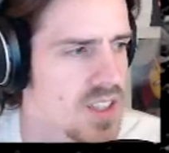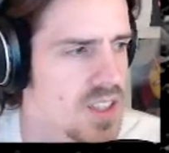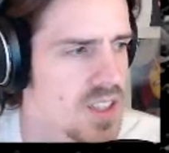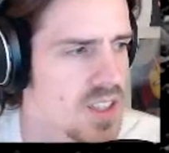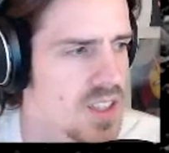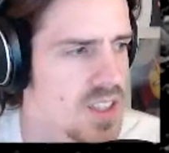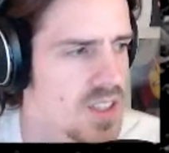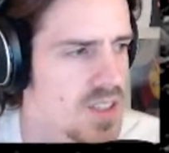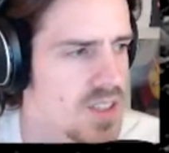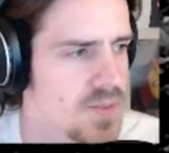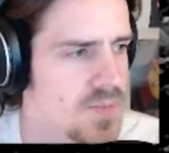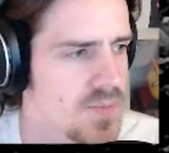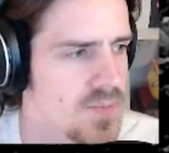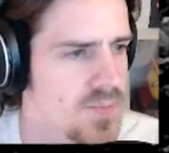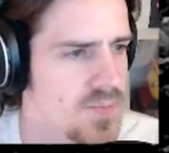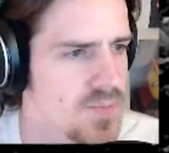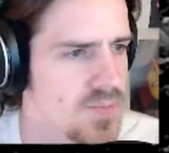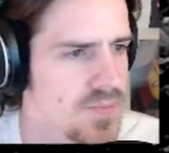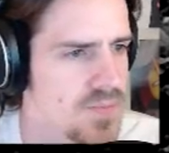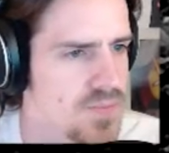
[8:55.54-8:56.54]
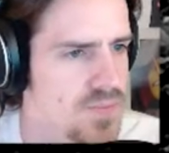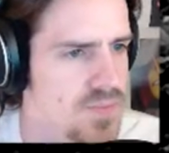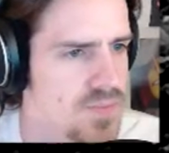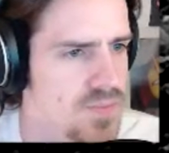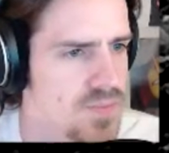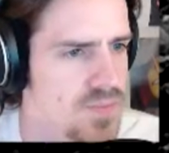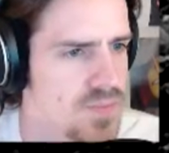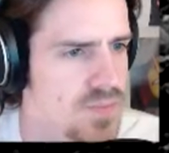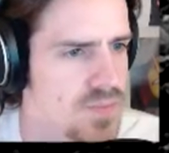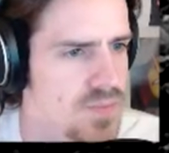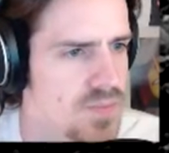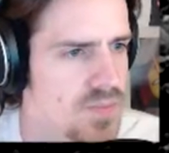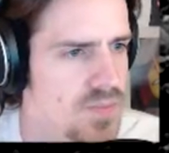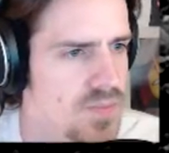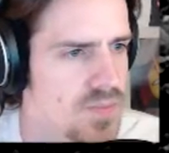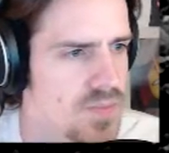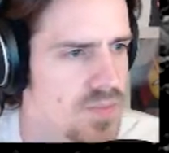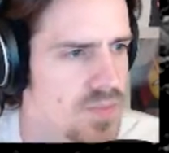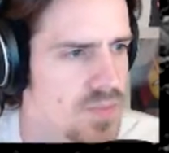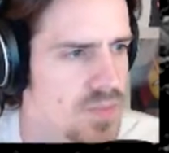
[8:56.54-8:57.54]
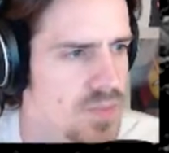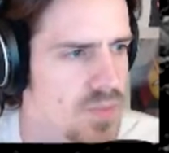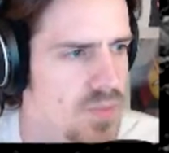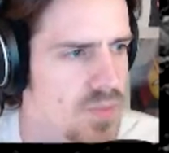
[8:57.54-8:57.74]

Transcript: [no speech]